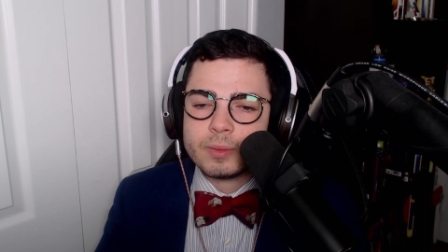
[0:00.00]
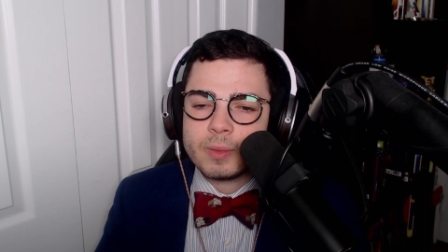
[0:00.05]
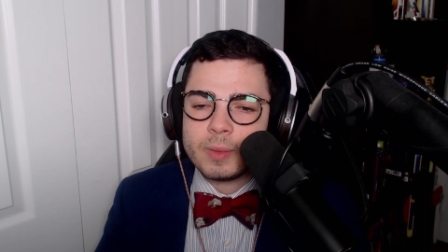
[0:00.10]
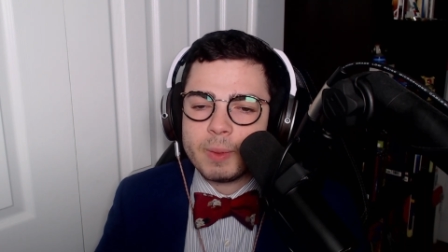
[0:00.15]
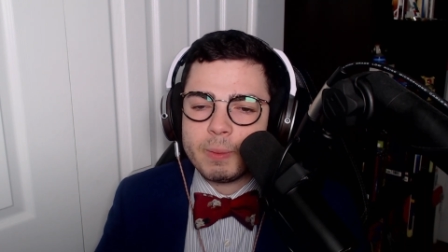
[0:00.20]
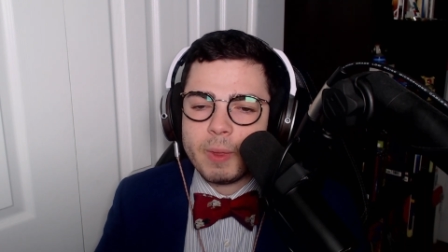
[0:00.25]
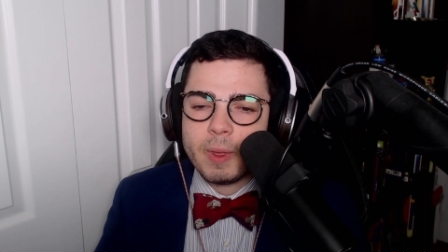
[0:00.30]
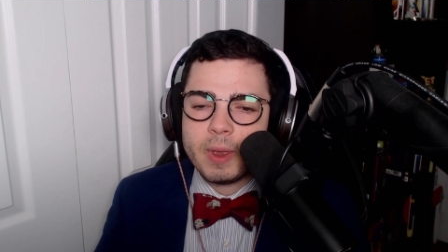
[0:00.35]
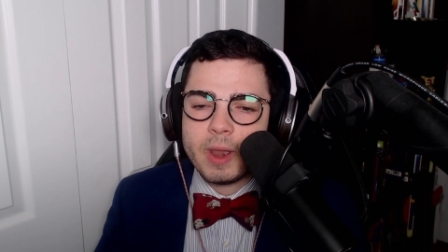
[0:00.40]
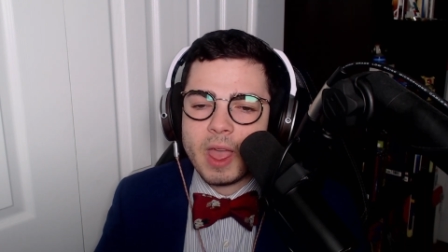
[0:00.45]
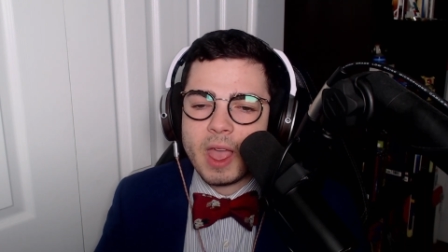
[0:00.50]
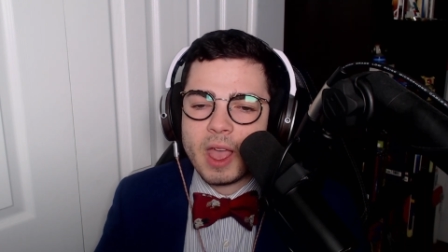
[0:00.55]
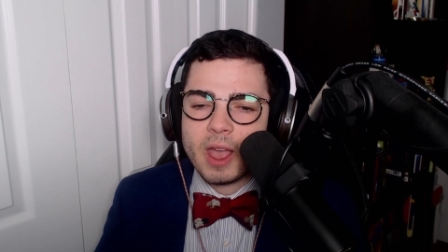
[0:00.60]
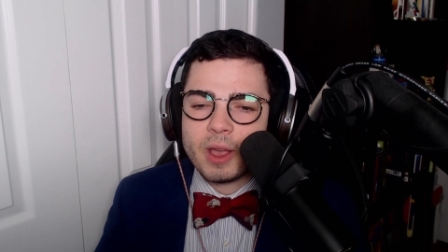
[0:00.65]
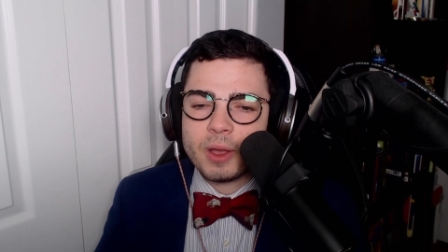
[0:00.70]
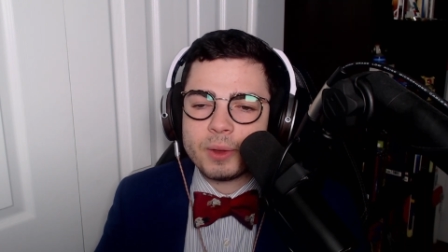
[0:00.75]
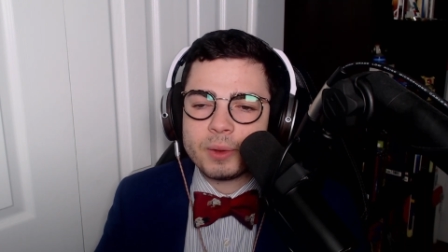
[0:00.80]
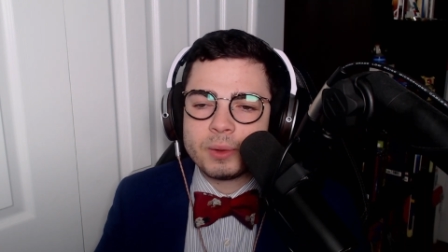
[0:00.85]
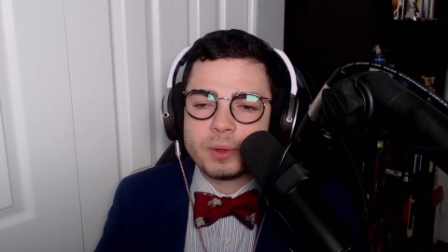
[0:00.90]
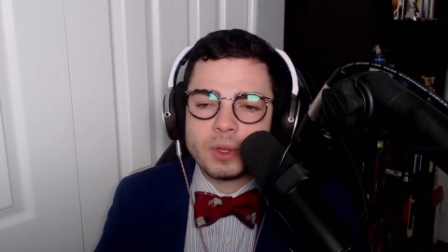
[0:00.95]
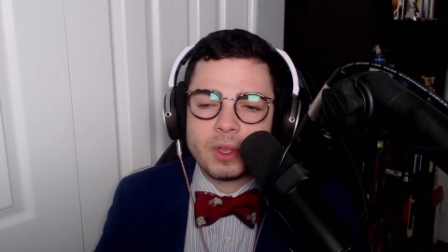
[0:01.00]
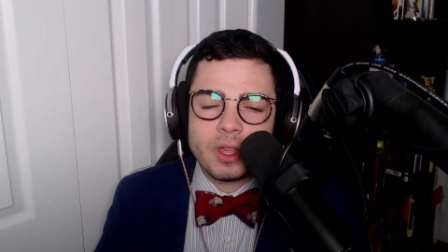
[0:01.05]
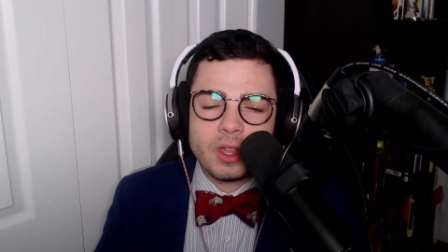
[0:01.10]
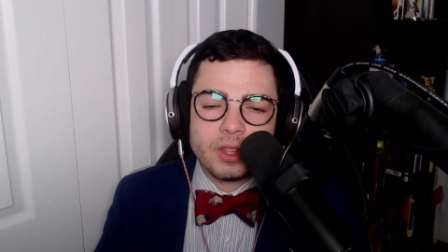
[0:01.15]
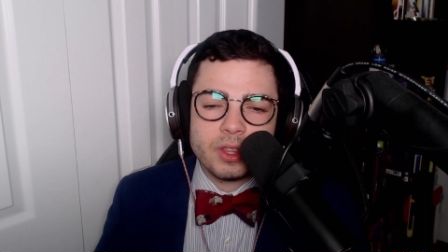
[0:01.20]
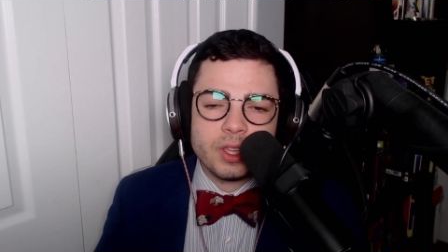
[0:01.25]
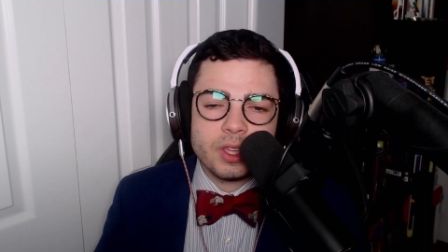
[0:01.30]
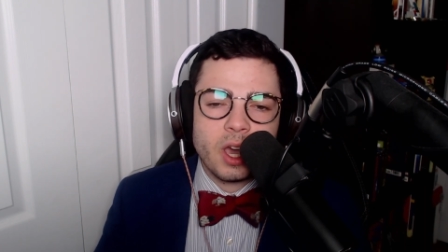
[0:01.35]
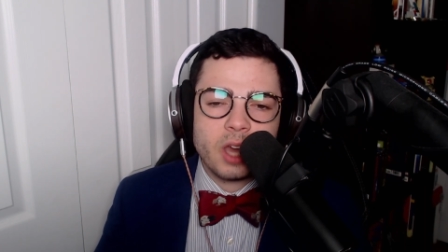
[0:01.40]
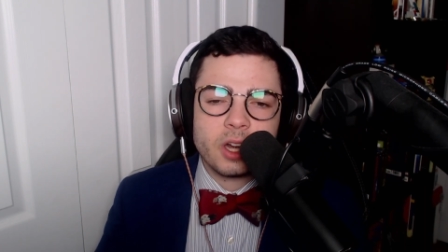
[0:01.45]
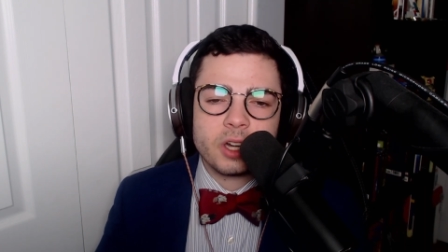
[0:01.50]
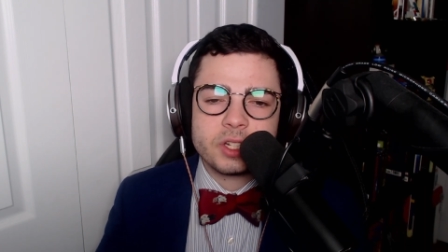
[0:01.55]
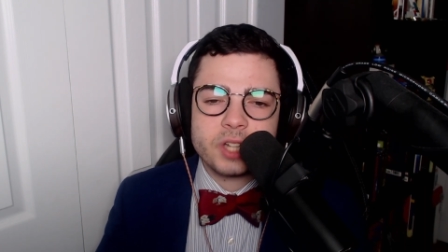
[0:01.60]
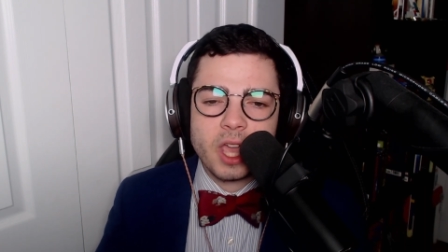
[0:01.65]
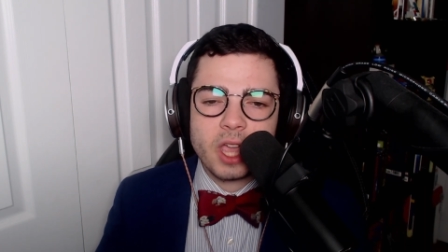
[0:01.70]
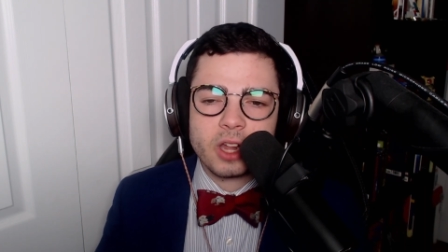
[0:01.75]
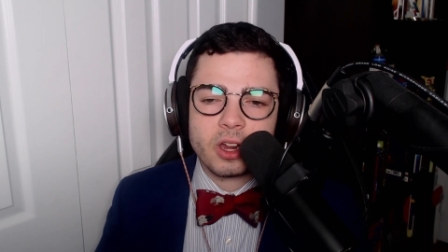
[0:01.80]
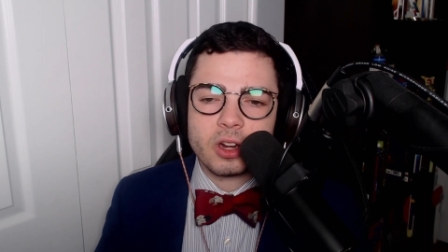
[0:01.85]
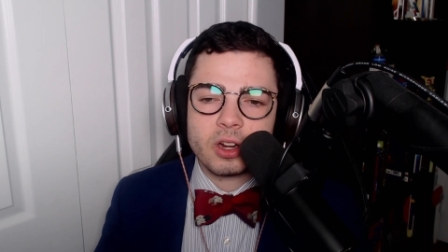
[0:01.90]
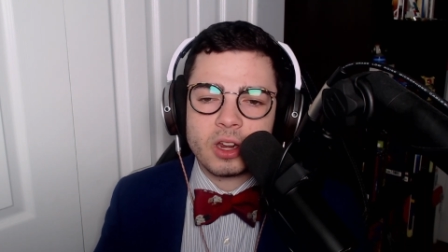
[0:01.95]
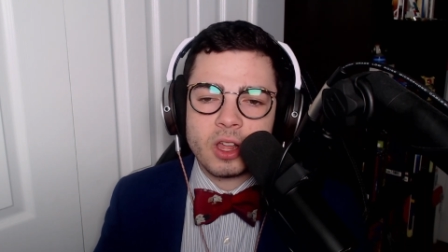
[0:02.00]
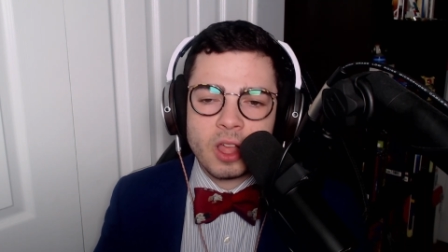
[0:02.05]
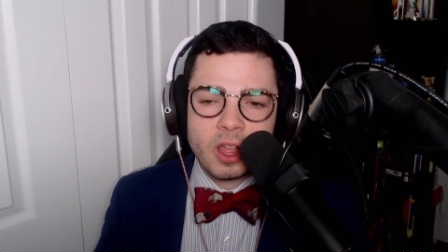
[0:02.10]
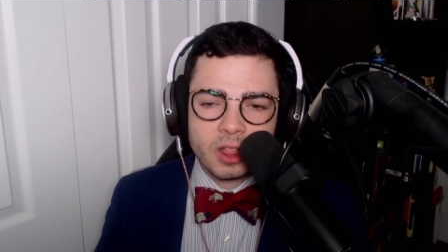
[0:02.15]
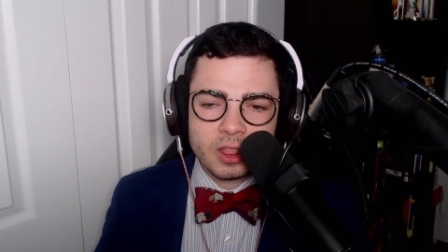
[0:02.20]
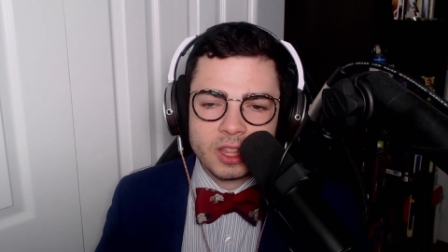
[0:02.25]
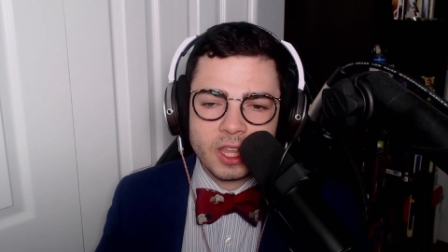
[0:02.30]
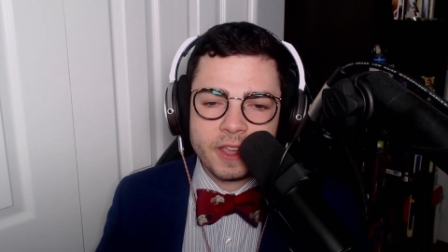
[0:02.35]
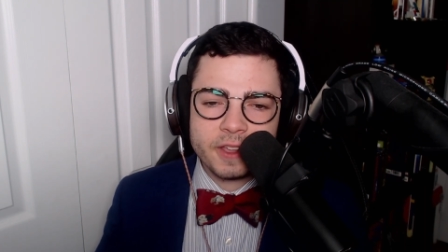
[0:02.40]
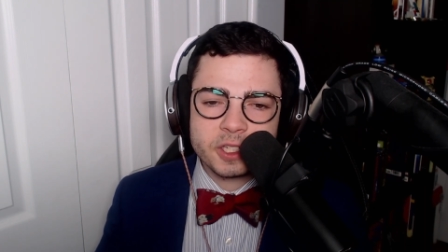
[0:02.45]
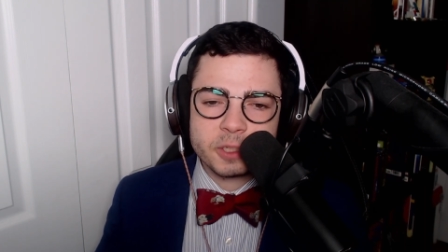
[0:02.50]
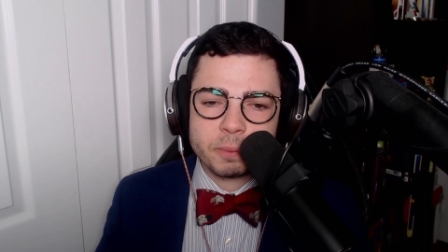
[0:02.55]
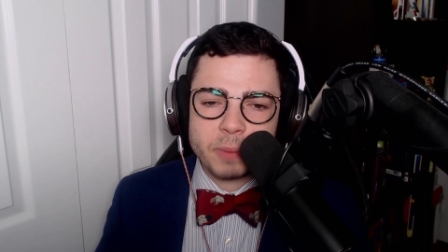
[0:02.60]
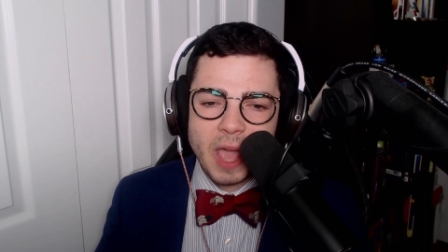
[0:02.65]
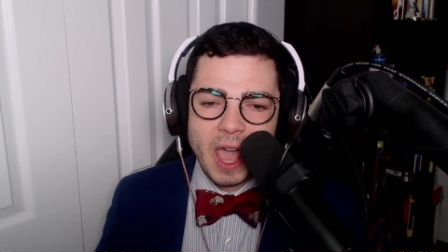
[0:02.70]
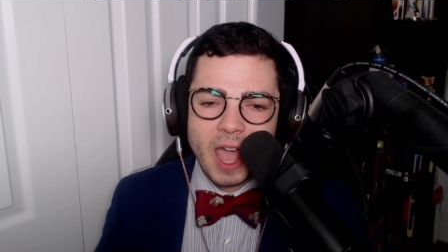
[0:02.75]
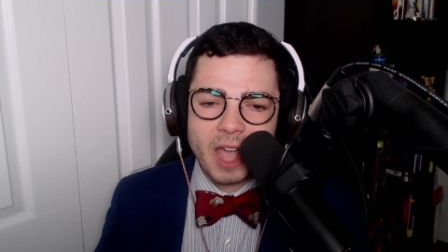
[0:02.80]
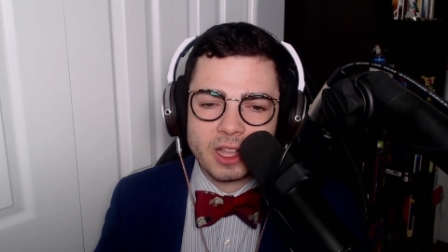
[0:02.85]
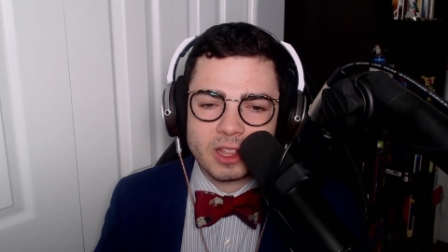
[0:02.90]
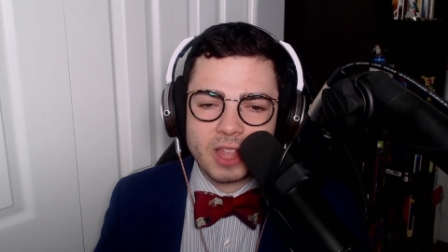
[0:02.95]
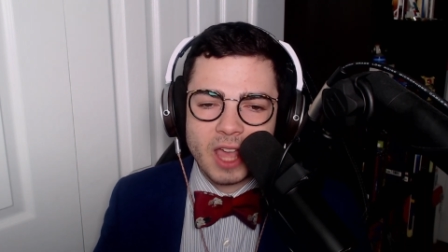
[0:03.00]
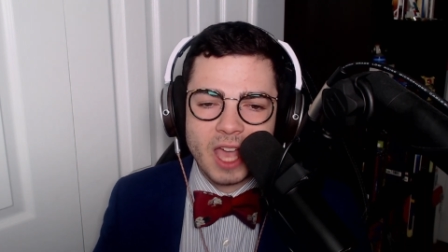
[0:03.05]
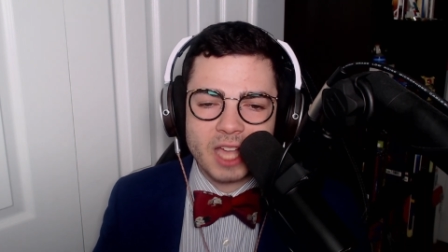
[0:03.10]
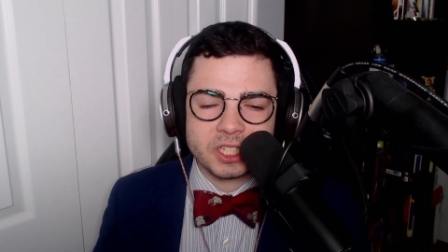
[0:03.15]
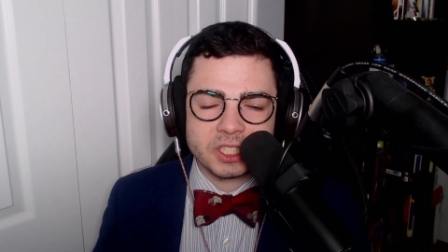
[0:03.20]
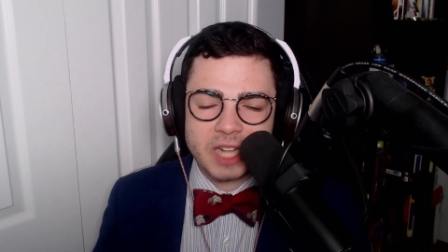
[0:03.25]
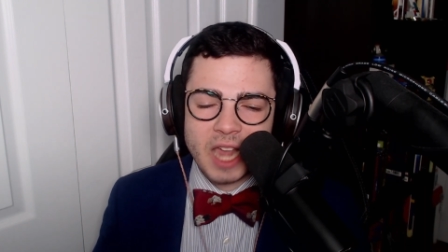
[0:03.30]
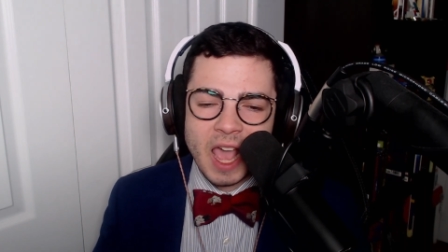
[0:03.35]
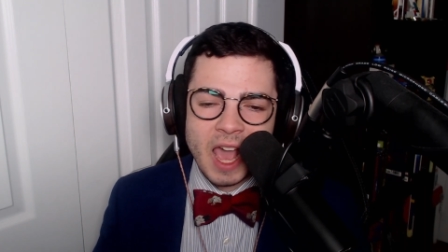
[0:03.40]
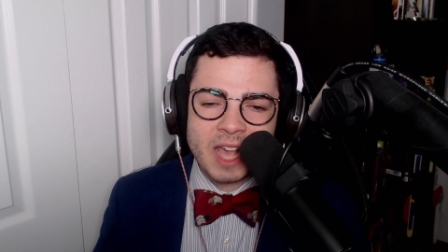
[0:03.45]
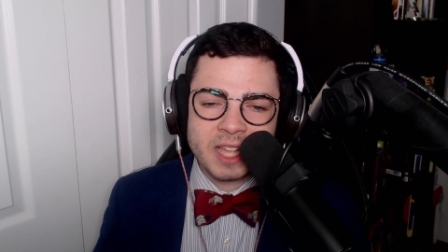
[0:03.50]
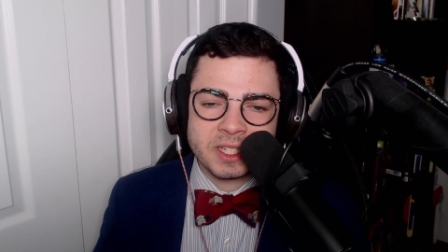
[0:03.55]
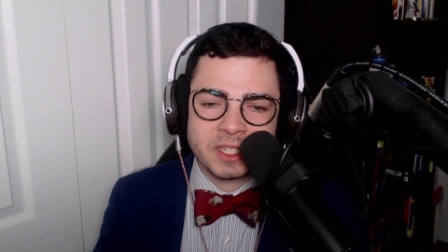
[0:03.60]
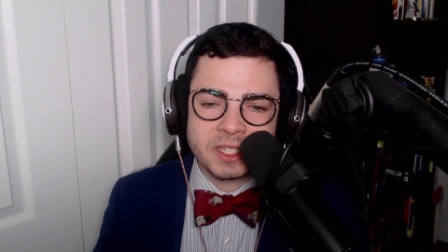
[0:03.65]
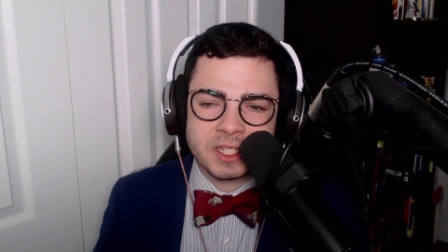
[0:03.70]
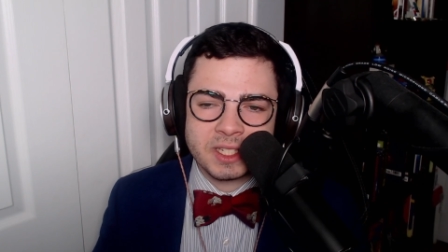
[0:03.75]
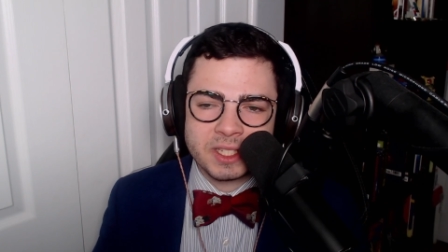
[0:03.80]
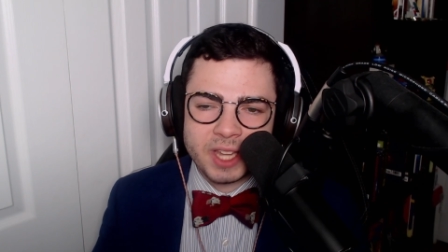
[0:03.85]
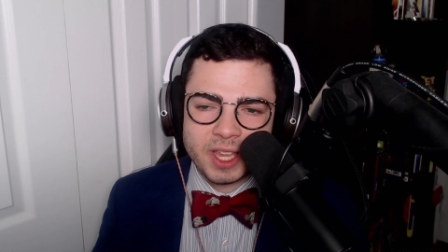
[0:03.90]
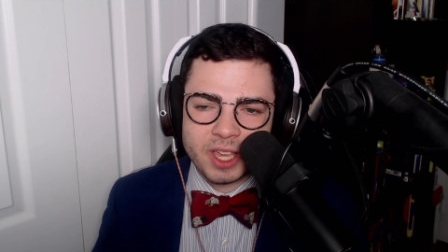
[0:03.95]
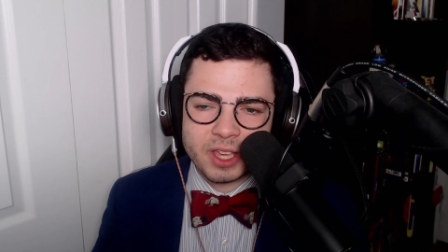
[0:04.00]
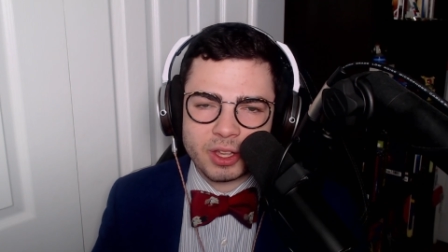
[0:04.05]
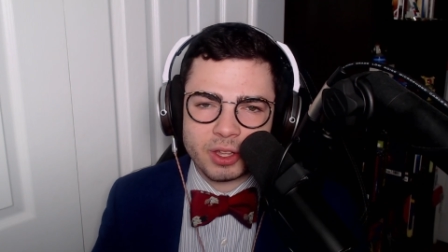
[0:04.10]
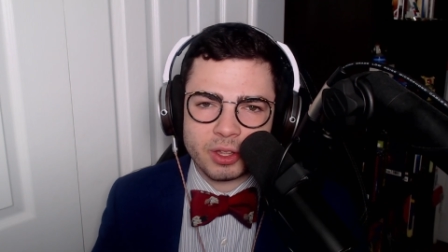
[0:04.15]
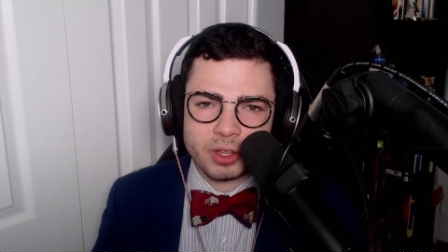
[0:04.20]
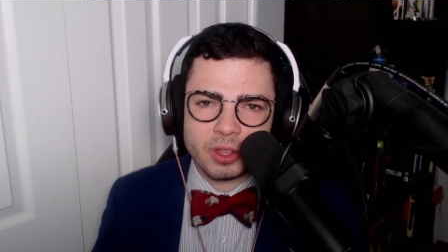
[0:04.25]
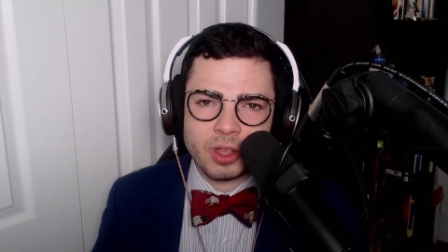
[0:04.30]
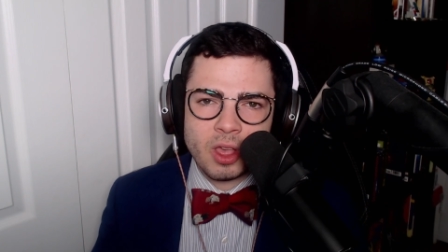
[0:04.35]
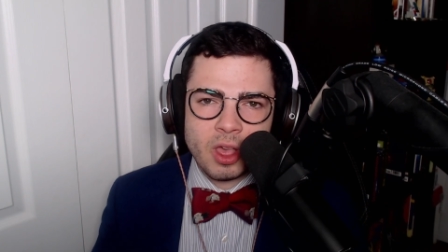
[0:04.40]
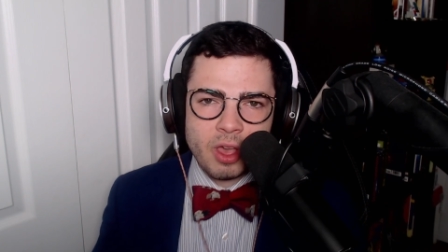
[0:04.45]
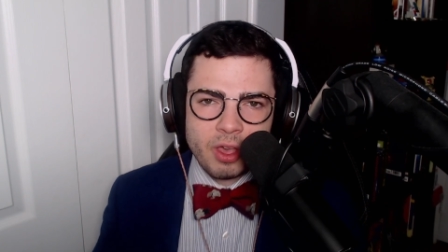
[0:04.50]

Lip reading: And now the Undertaker leaves Backlash as still